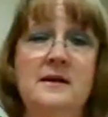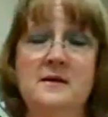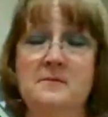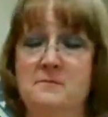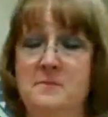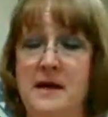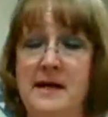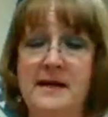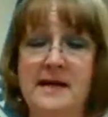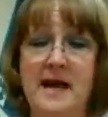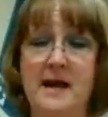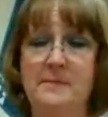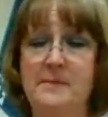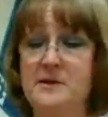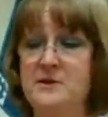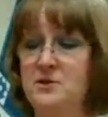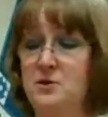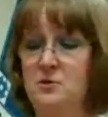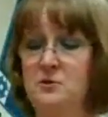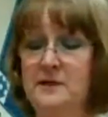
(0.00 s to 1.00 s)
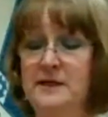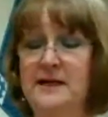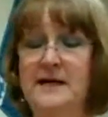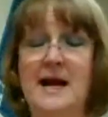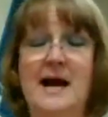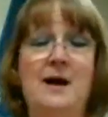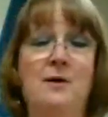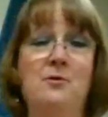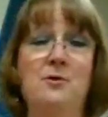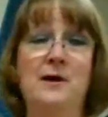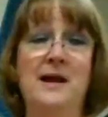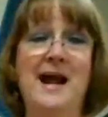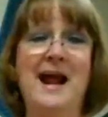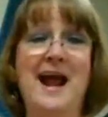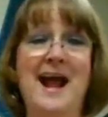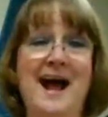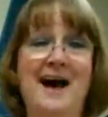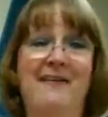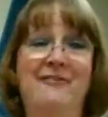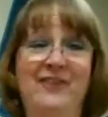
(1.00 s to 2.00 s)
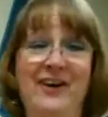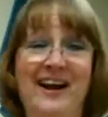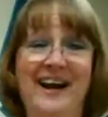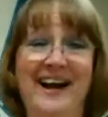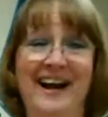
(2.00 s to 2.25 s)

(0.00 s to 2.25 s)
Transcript: My cabin's only an hour and a half,